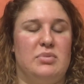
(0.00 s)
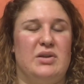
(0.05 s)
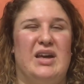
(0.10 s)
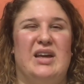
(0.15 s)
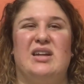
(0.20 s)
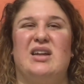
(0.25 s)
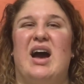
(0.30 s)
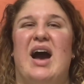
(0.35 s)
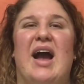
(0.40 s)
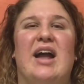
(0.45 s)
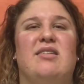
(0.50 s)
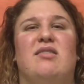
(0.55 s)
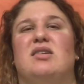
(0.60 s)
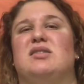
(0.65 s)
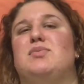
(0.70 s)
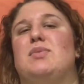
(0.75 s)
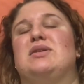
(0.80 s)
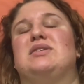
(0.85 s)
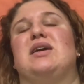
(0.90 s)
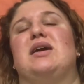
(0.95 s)
It
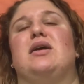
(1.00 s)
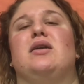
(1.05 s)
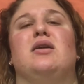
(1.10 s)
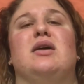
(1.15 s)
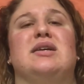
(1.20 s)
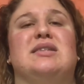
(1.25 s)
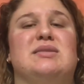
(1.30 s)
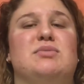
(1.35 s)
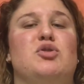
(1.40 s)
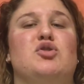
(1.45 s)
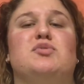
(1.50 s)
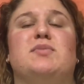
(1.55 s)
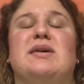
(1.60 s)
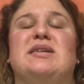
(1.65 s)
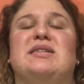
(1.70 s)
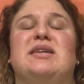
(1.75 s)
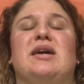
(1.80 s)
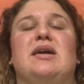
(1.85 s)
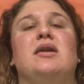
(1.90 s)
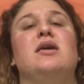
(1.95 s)
hydrates my skin, it smooths my
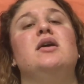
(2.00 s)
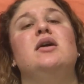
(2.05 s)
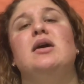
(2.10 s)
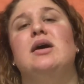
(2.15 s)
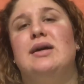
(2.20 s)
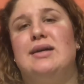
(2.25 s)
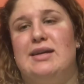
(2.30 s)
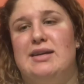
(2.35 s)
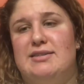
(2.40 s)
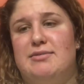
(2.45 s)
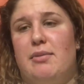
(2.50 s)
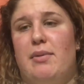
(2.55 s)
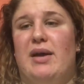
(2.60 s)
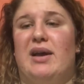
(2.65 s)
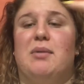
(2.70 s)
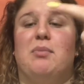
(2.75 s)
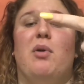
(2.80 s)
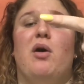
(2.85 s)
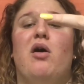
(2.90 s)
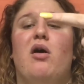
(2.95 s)
skin, keeps my
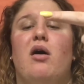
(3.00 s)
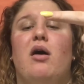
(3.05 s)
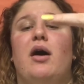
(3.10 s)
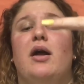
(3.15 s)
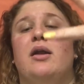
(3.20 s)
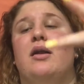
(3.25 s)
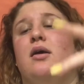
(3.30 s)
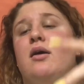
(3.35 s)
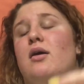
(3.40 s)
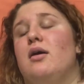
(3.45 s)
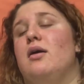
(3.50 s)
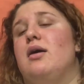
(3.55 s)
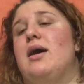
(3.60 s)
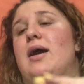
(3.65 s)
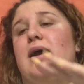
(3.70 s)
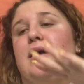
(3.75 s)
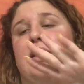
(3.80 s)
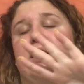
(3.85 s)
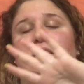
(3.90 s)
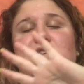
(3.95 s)
makeup on,
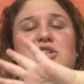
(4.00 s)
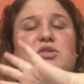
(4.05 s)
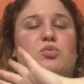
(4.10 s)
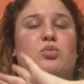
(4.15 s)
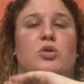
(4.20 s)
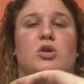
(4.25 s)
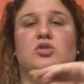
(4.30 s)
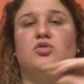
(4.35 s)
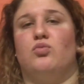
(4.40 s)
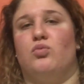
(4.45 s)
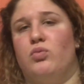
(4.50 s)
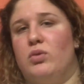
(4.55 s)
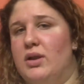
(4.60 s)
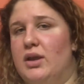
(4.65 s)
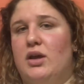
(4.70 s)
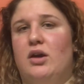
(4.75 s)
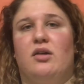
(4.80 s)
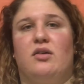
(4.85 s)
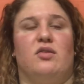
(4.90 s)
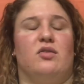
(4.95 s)
and it just works
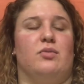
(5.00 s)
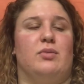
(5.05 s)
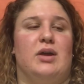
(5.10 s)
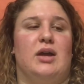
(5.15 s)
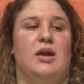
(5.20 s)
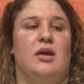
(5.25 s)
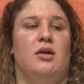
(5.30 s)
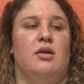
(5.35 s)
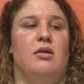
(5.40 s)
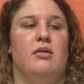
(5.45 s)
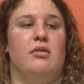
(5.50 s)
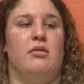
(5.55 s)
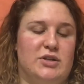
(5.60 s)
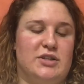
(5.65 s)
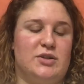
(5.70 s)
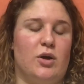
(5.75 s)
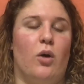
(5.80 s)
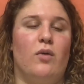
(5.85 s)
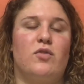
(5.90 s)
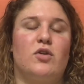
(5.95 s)
really good for me.
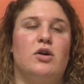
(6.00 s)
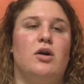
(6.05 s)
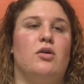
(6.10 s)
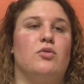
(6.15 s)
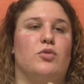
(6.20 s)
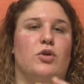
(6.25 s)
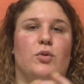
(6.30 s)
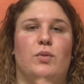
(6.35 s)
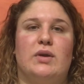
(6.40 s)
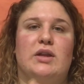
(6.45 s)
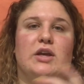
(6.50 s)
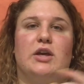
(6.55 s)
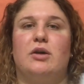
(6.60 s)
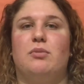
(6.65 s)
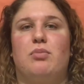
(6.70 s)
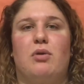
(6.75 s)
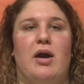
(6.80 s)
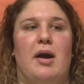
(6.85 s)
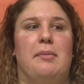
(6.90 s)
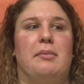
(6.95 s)
Just overall really
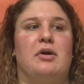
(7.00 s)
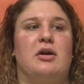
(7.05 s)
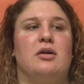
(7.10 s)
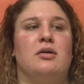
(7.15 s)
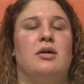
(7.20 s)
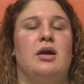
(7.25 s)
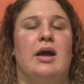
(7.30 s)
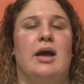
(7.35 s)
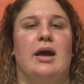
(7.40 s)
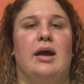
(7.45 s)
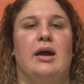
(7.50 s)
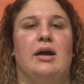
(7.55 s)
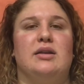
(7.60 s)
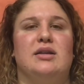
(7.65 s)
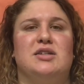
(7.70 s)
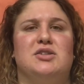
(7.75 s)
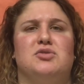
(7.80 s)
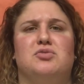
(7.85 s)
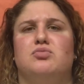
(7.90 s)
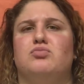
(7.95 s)
good primer, and
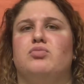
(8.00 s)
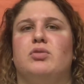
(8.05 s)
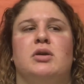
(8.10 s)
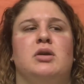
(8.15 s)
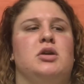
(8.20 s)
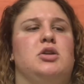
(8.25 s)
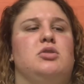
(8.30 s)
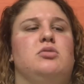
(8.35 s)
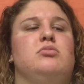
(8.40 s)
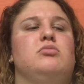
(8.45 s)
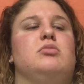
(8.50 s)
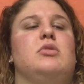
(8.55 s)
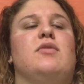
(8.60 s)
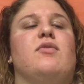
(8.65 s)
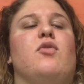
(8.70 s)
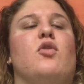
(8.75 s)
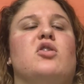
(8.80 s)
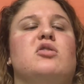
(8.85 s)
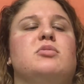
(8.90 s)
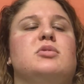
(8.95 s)
it's really
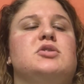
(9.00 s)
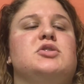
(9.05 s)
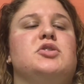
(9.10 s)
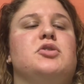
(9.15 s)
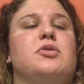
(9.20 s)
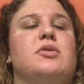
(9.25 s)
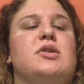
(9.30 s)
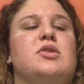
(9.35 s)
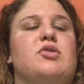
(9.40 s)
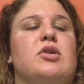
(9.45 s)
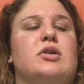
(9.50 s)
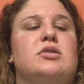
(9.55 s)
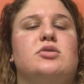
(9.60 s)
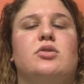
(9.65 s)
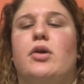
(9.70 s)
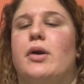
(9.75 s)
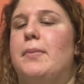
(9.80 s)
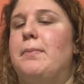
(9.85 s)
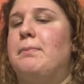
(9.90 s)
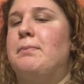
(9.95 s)
affordable too at the
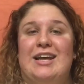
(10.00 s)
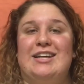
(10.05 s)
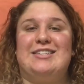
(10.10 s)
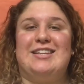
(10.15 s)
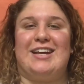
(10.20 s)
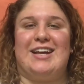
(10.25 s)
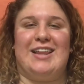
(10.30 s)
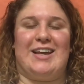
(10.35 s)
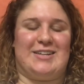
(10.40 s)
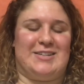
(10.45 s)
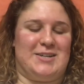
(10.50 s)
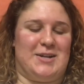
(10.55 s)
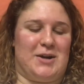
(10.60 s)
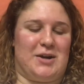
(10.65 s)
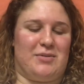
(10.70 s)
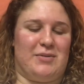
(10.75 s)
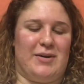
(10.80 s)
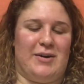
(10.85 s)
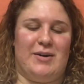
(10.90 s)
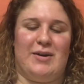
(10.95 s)
drugstore. Next thing I like to
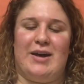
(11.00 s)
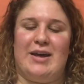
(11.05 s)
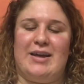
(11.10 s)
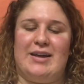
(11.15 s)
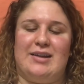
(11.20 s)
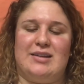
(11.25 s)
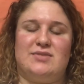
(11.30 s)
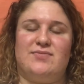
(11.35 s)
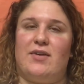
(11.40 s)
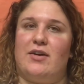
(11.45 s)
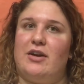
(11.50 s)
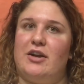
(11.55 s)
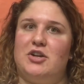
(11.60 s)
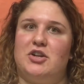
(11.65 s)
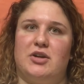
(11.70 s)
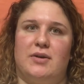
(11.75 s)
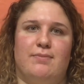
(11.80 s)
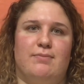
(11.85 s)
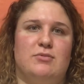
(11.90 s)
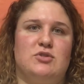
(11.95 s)
talk about is
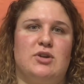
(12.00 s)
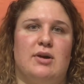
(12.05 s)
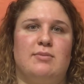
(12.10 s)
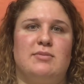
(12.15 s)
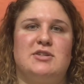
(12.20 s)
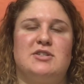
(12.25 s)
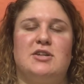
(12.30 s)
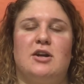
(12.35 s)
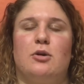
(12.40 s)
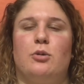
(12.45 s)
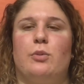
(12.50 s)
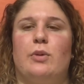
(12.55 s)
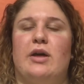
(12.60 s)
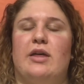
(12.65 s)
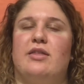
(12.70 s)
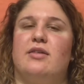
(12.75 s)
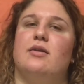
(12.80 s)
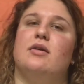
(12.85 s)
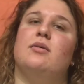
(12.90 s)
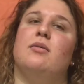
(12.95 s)
foundation. So I'm going to start
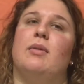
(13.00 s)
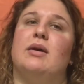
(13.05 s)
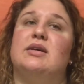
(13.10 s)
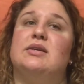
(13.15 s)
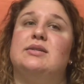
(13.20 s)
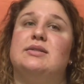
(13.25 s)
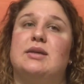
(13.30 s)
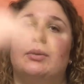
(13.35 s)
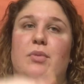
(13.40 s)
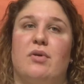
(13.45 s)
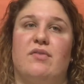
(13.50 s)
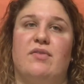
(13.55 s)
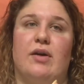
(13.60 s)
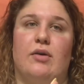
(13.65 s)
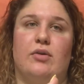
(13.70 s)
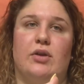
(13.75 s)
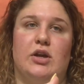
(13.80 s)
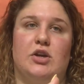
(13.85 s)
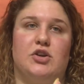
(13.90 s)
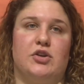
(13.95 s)
with my summer
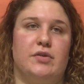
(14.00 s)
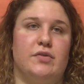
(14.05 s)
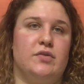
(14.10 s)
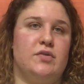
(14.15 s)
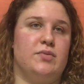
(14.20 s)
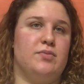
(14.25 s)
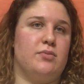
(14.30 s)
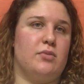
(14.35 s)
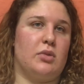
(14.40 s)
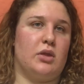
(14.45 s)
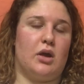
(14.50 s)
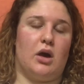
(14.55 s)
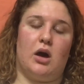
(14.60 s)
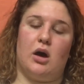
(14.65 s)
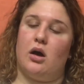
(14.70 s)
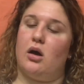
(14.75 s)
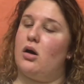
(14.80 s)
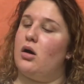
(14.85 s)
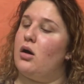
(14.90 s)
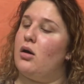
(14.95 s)
foundations.
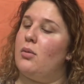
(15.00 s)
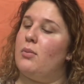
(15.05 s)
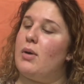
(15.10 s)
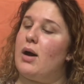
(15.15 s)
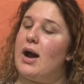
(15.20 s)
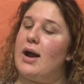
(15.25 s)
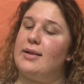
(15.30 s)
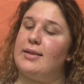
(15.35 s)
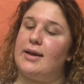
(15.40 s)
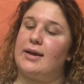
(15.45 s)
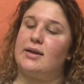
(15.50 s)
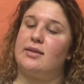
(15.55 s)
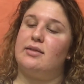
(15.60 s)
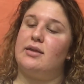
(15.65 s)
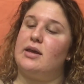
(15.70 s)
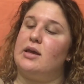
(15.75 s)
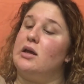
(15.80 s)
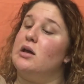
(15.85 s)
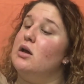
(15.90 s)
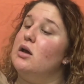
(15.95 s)
I like
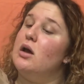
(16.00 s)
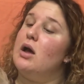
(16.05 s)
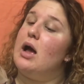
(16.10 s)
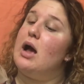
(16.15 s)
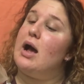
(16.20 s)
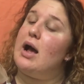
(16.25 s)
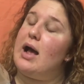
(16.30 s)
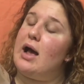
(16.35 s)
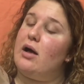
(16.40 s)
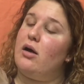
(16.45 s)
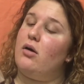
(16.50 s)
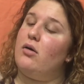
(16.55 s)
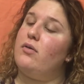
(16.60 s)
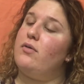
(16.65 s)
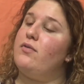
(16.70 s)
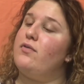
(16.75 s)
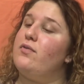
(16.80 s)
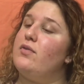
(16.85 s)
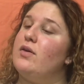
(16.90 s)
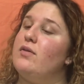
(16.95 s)
the
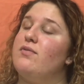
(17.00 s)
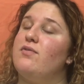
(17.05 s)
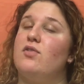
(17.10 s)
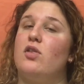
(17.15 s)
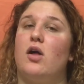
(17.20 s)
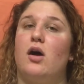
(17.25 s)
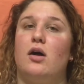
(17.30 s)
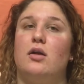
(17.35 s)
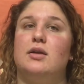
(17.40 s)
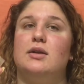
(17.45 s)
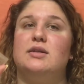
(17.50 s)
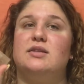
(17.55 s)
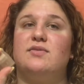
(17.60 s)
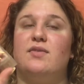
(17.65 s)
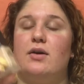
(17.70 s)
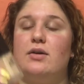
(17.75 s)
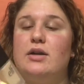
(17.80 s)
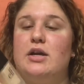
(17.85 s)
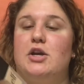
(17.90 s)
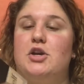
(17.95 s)
e.l.f. Flawless
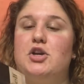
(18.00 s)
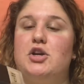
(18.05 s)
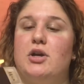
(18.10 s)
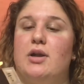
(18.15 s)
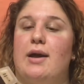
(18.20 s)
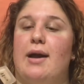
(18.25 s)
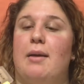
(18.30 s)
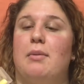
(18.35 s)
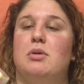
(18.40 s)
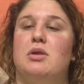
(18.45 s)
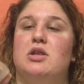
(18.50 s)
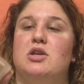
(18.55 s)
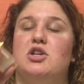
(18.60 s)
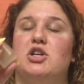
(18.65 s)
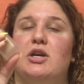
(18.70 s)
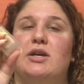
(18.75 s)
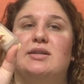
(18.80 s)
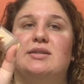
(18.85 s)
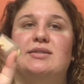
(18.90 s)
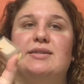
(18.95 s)
Foundation. I'm in the
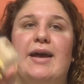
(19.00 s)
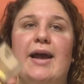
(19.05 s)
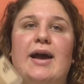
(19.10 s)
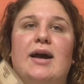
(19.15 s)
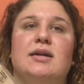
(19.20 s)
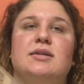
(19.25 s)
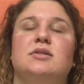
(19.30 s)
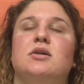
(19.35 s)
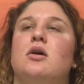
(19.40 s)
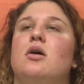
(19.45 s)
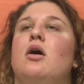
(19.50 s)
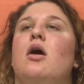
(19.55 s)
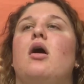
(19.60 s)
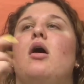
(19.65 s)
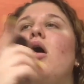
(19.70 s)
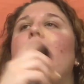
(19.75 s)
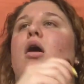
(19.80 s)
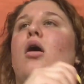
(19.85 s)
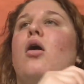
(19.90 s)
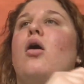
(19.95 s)
shade Sand.
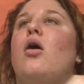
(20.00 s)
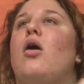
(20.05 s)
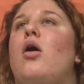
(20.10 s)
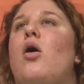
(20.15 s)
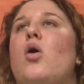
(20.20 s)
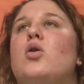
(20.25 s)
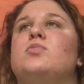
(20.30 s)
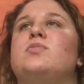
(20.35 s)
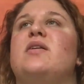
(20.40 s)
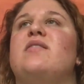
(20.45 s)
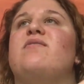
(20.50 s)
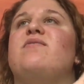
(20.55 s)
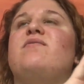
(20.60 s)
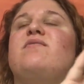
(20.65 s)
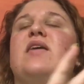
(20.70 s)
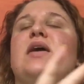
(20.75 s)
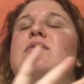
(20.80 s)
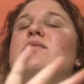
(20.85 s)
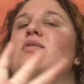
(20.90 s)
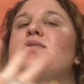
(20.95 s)
Ultimate
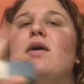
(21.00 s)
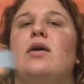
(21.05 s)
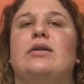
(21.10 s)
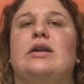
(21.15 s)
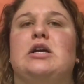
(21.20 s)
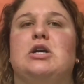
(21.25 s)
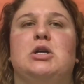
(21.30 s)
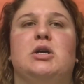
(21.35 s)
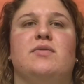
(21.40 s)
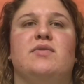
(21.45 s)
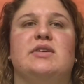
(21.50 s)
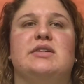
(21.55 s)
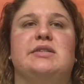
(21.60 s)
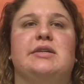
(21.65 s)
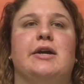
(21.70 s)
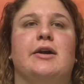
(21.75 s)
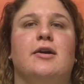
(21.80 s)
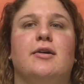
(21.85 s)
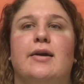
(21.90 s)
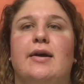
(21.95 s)
favorite foundation of this
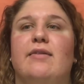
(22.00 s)
year.